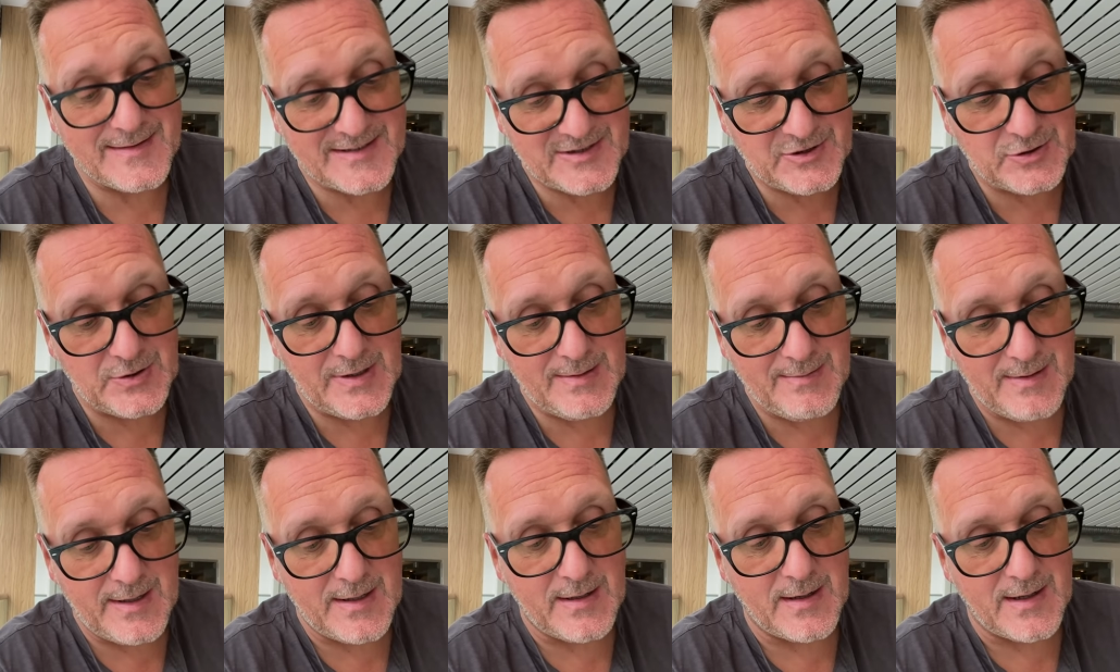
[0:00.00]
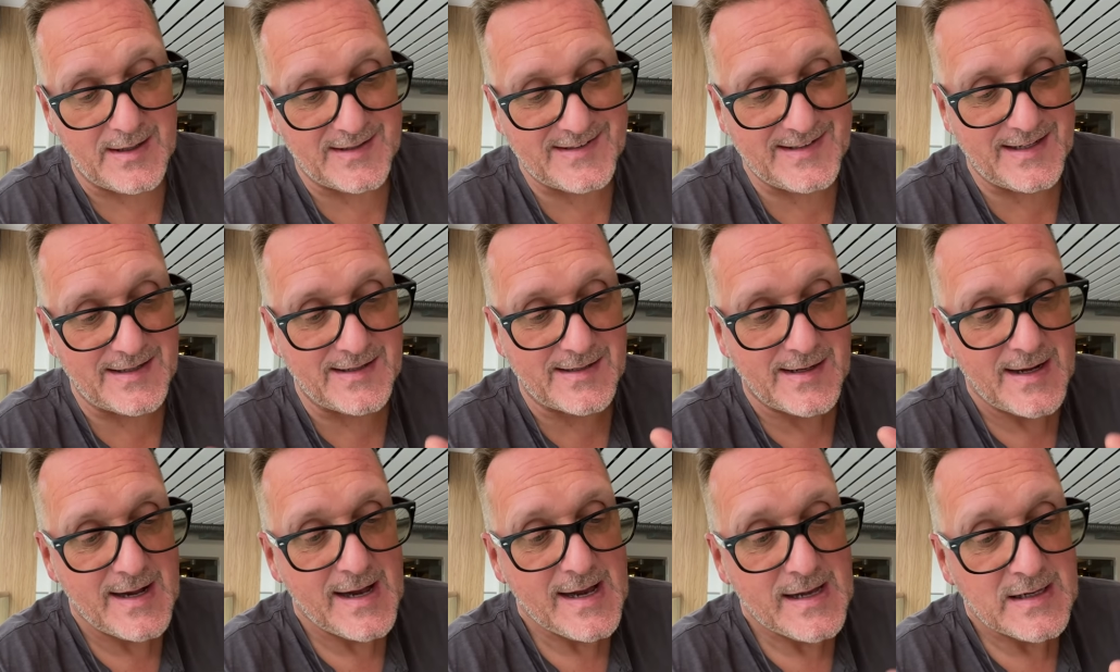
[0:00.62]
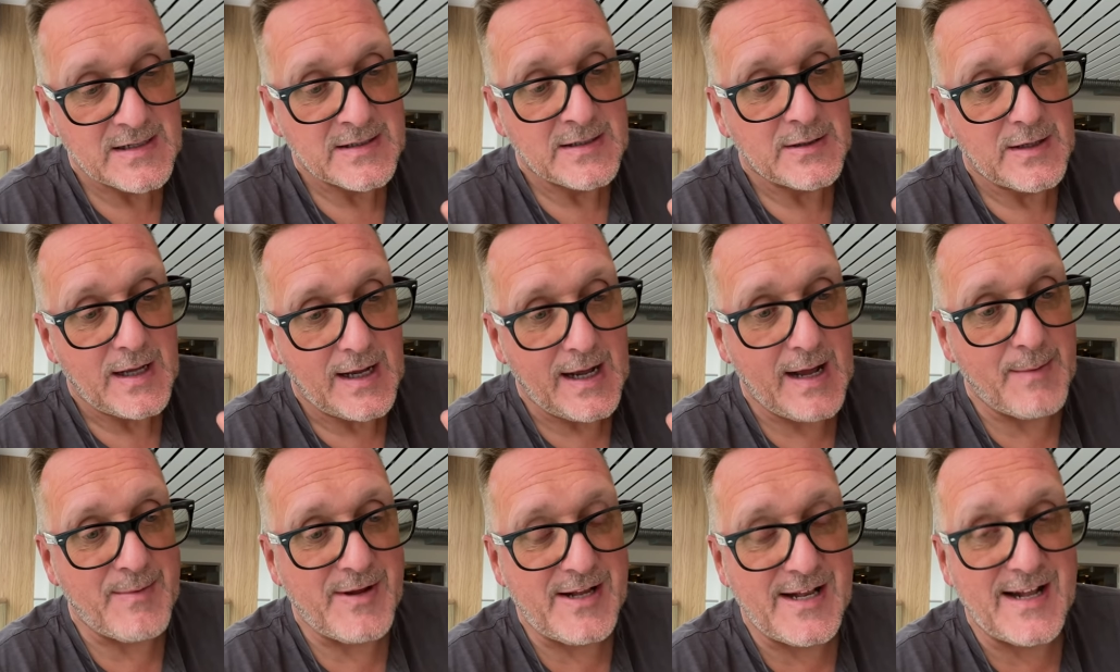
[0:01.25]
extremely nice, and
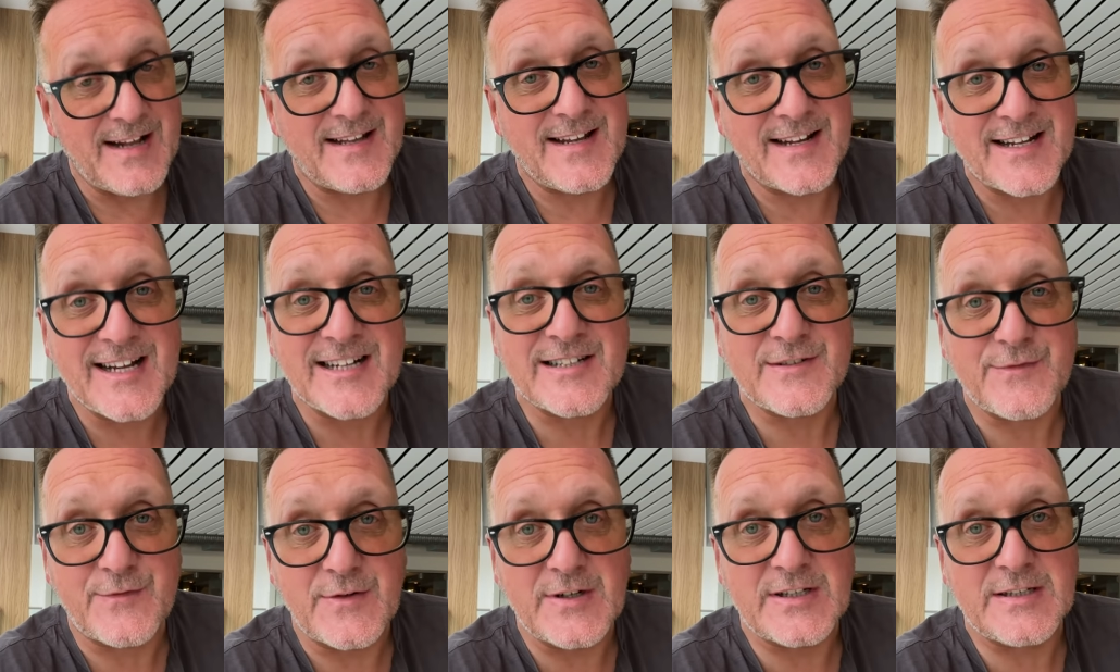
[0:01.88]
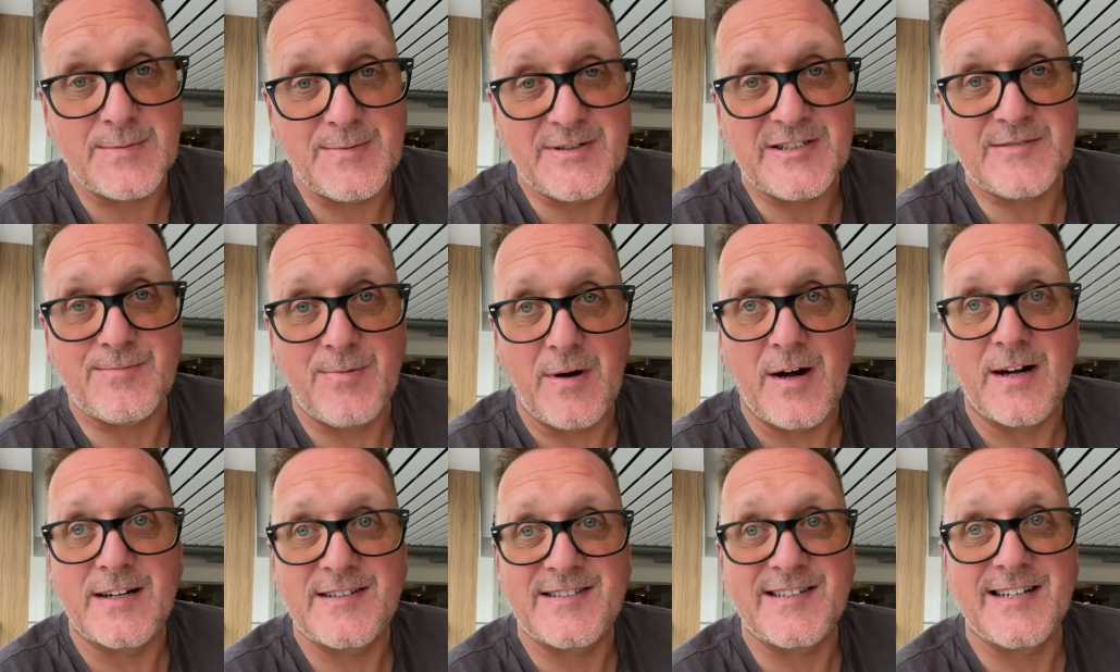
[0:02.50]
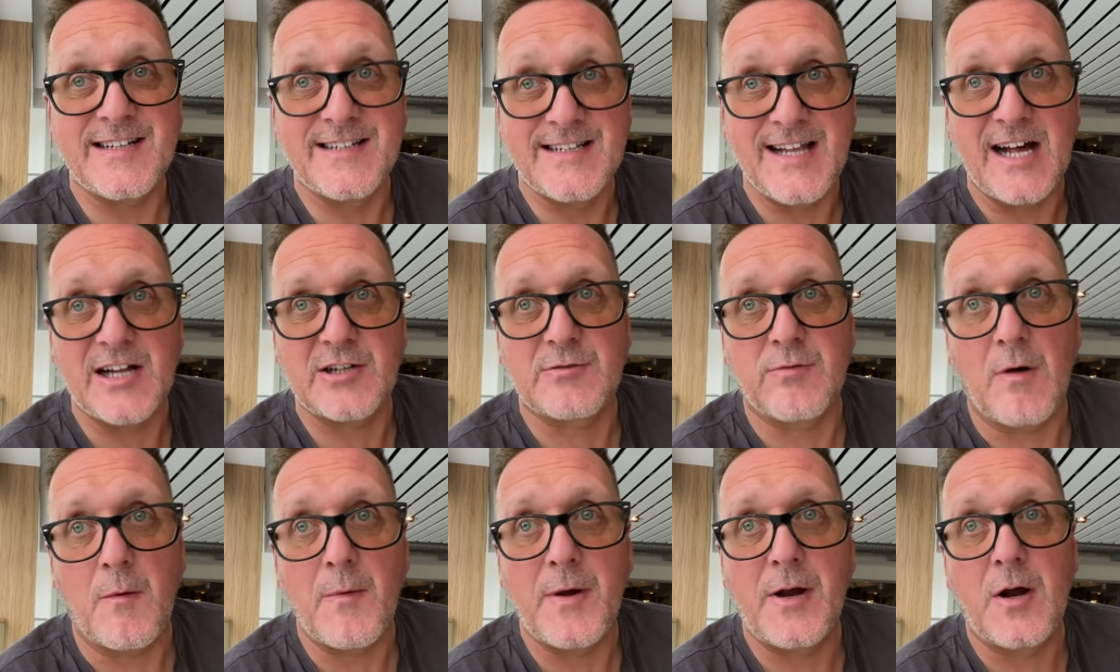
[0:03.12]
I mean, I did ask for it to be spicy, and that's
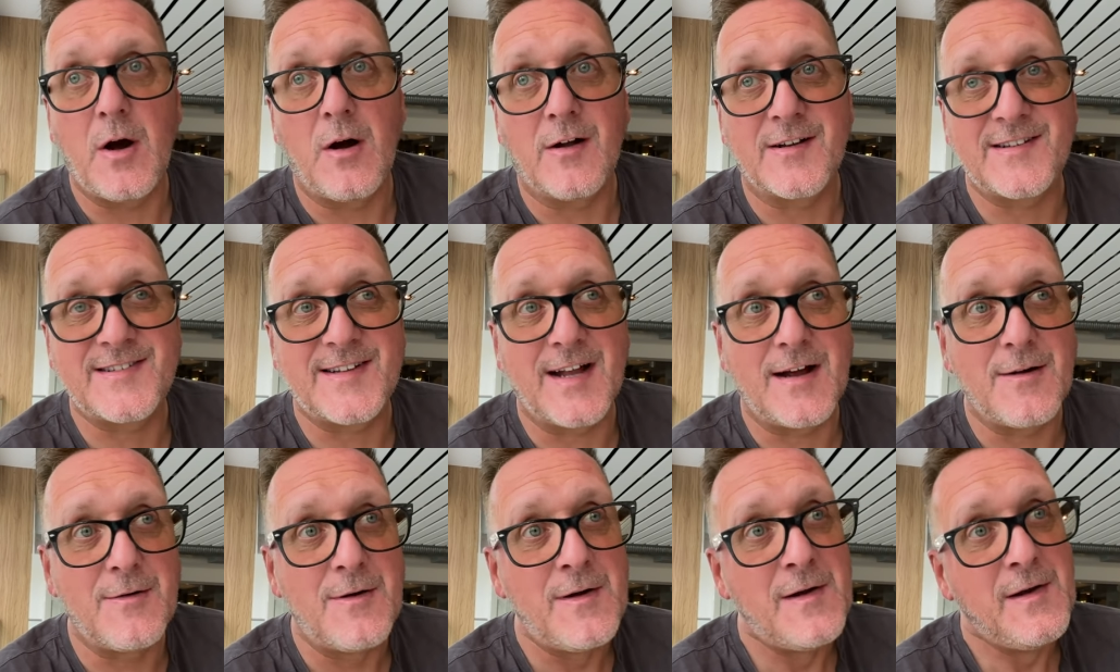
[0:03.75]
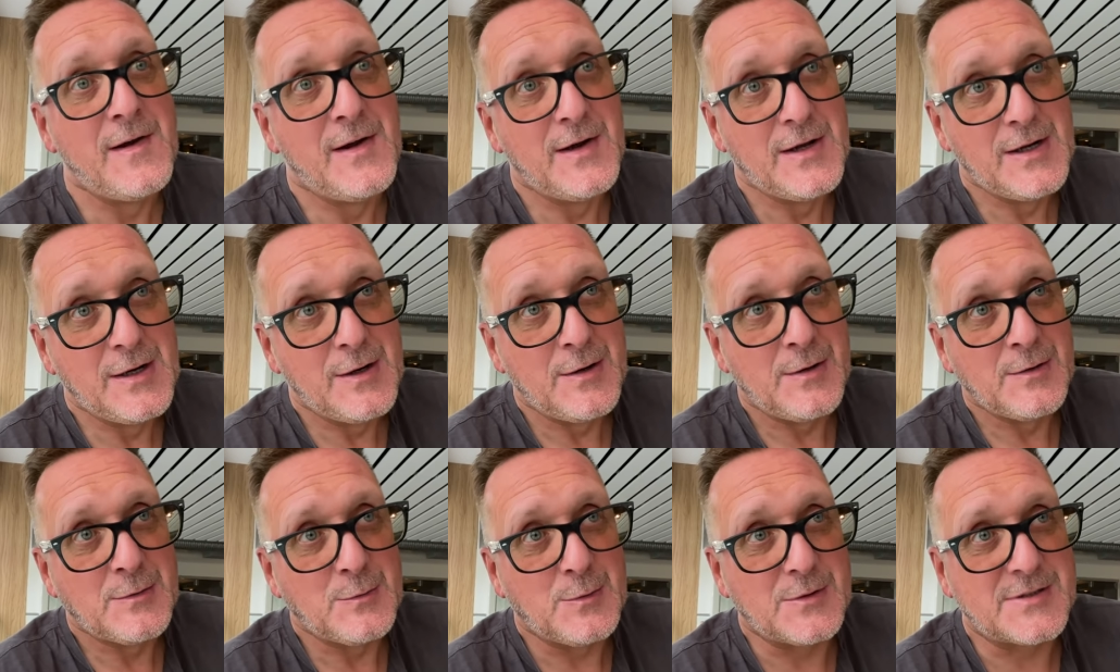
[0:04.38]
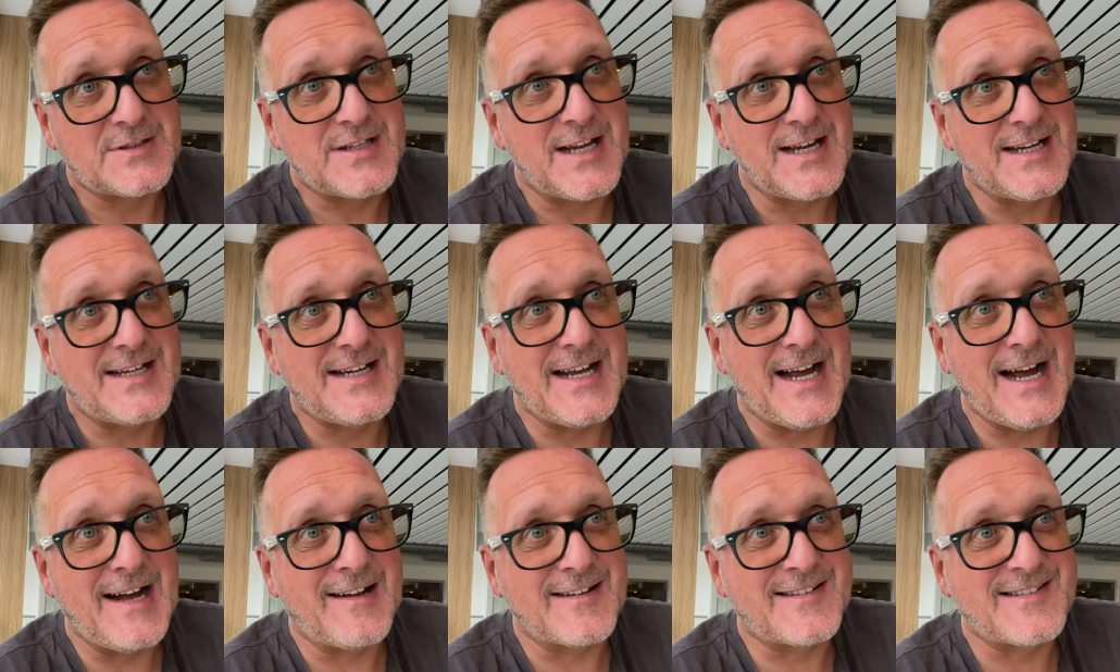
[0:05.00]
what we got, so we'll take it
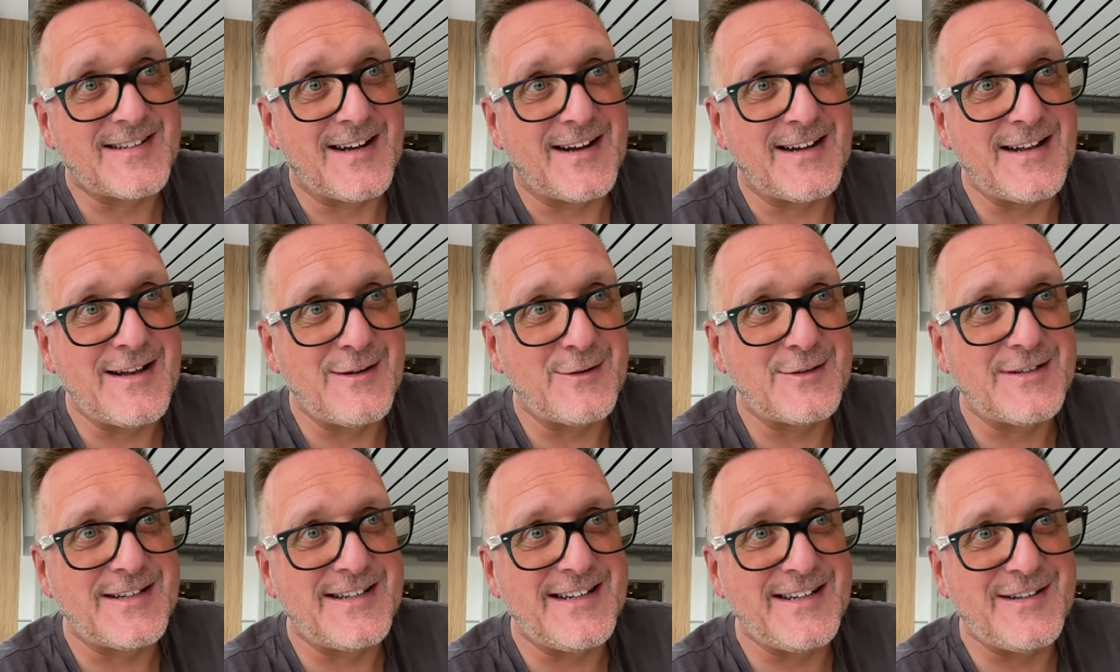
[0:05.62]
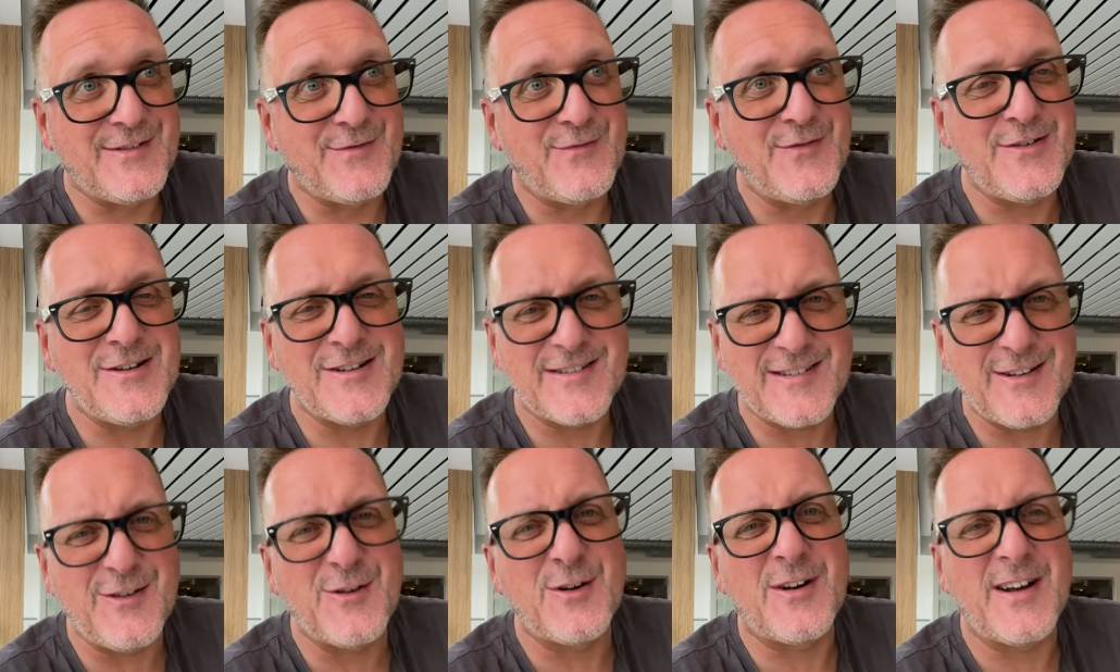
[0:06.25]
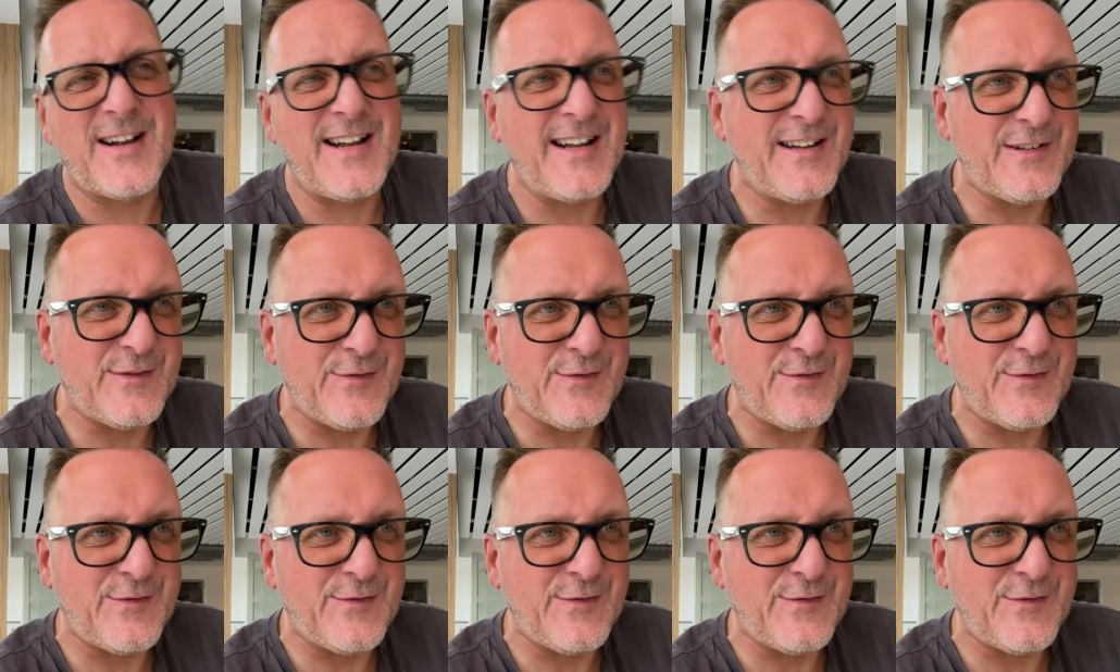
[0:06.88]
outside. Look at his, just look at his